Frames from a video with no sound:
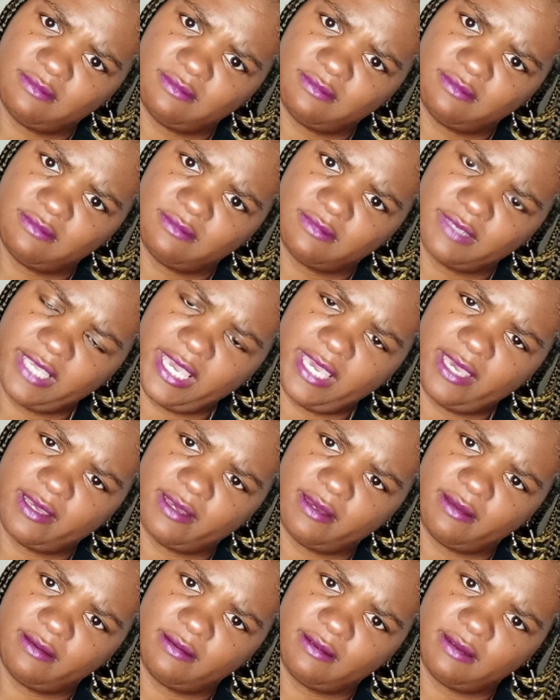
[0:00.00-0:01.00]
Yeah,
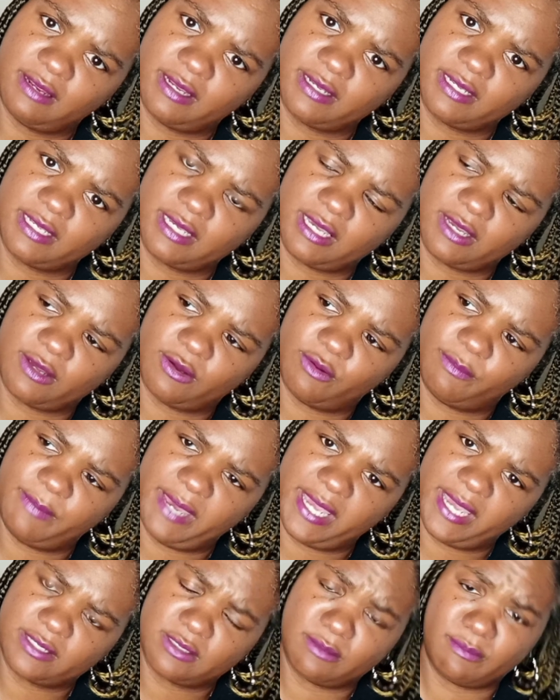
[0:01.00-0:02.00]
I think I go
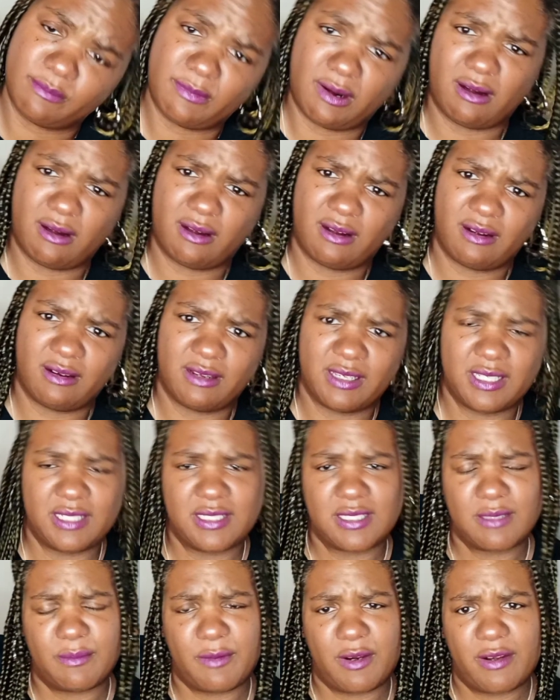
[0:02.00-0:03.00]
back tomorrow. It's
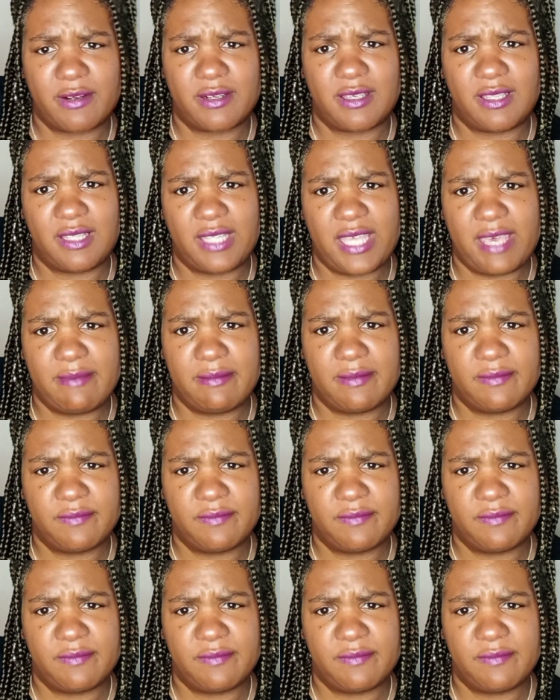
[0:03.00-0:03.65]
tomorrow the 11th